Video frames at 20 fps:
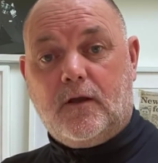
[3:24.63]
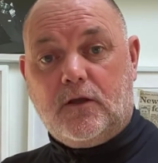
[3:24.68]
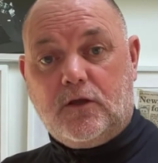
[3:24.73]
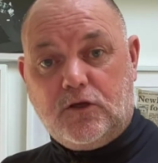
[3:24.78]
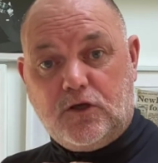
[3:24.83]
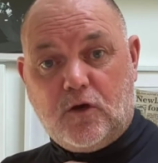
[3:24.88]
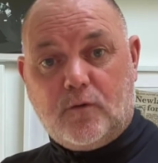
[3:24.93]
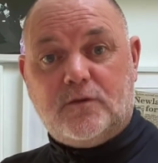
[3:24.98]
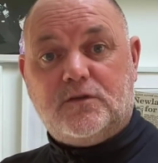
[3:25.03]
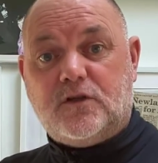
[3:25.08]

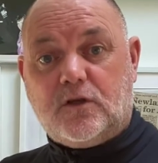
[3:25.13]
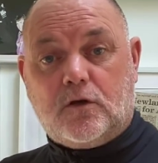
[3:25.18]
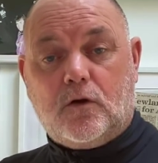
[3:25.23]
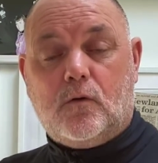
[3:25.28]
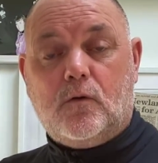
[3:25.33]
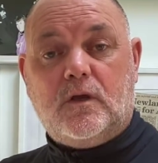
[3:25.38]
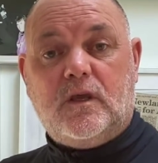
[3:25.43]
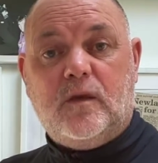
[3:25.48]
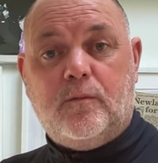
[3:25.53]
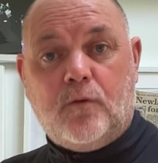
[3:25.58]
you as a
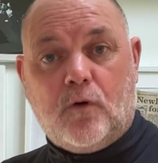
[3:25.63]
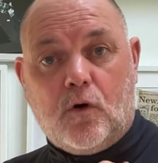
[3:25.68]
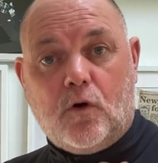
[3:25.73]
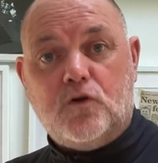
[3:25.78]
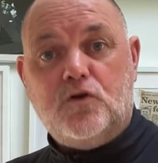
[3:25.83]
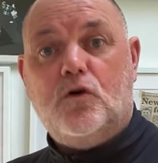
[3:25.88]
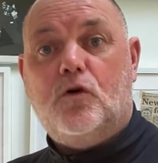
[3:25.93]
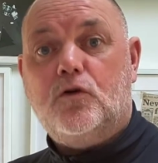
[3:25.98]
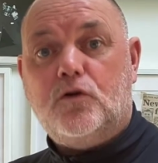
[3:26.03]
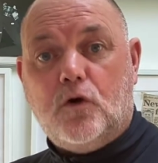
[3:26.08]
goalkeeper or
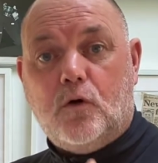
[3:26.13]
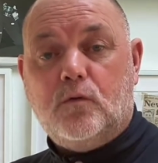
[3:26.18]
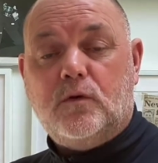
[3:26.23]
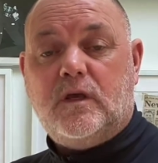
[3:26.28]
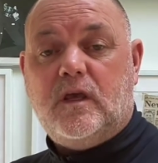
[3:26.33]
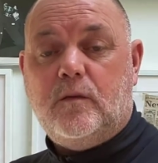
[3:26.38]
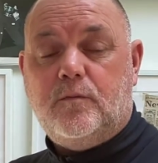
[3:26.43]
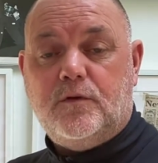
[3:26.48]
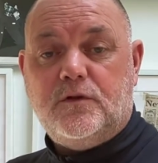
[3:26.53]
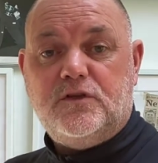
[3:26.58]
your
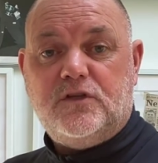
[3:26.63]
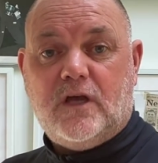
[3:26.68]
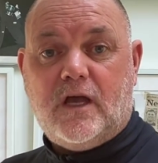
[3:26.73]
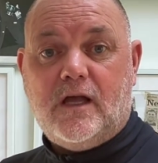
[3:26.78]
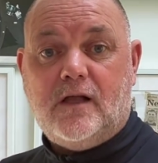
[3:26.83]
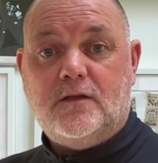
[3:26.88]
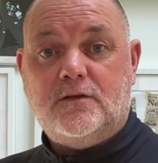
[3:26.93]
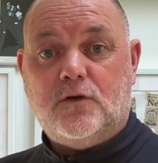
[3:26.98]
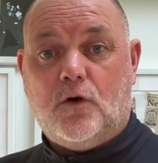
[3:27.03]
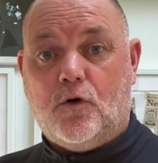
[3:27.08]
goalkeeping
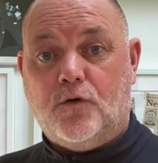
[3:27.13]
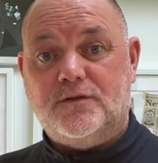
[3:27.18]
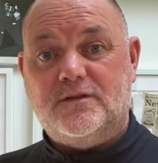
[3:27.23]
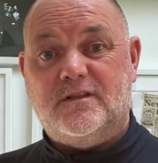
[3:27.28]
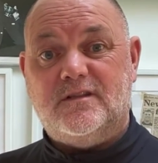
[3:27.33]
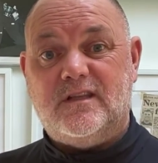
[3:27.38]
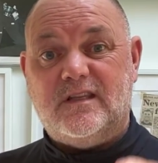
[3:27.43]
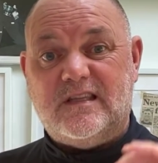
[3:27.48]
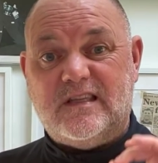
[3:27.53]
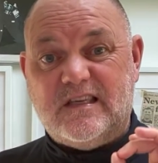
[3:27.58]
child under
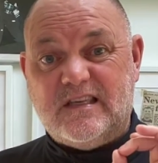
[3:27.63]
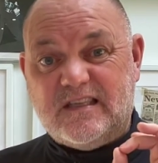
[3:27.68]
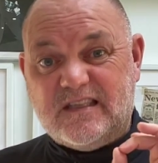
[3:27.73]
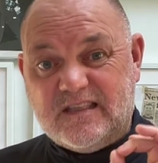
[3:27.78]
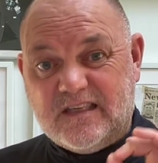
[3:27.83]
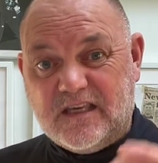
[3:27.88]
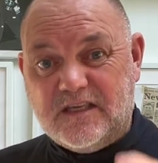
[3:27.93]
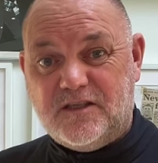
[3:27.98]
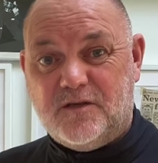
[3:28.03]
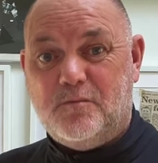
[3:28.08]
the
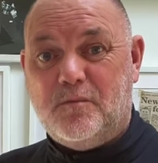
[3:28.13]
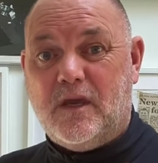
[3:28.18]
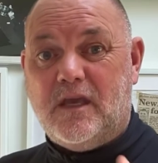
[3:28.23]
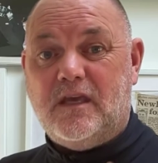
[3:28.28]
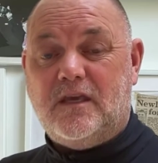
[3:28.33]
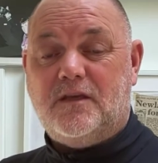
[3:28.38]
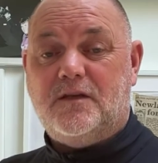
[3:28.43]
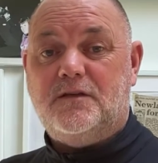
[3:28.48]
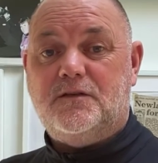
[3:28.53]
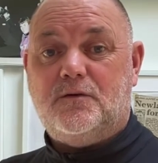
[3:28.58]
decision
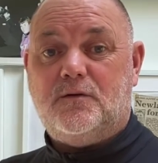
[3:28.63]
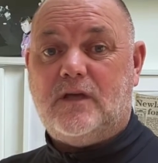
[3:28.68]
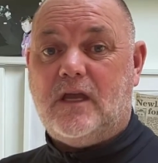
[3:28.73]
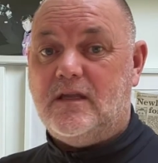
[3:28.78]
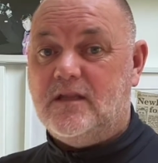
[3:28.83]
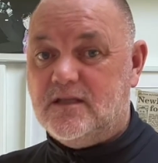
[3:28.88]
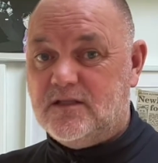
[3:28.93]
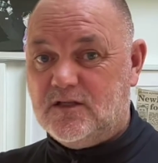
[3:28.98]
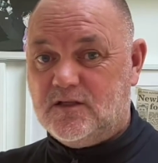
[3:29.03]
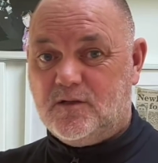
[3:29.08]
makers, okay?
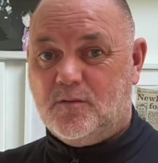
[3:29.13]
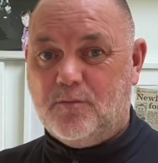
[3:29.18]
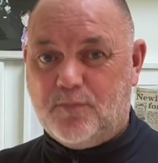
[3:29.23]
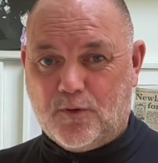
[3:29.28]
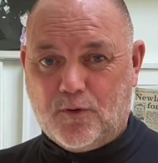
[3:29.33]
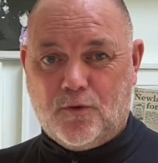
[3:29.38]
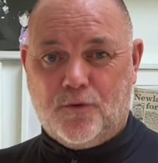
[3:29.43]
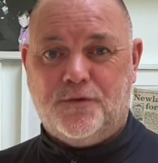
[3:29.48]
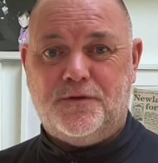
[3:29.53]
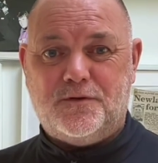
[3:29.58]
This is
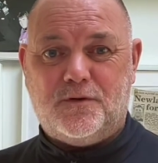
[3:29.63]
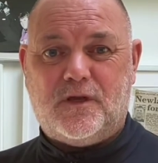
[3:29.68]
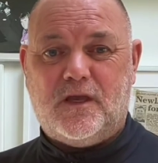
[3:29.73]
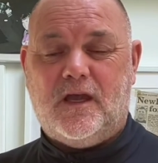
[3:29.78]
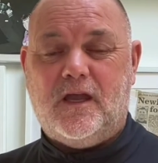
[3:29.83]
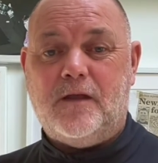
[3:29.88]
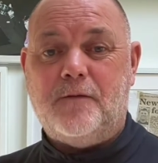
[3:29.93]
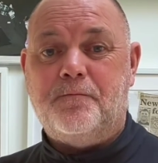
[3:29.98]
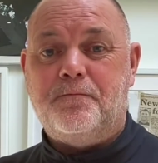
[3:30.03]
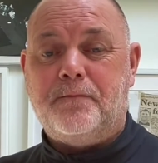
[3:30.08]
important,
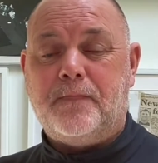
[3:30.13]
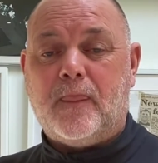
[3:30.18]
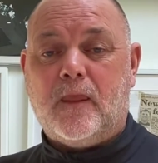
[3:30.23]
okay?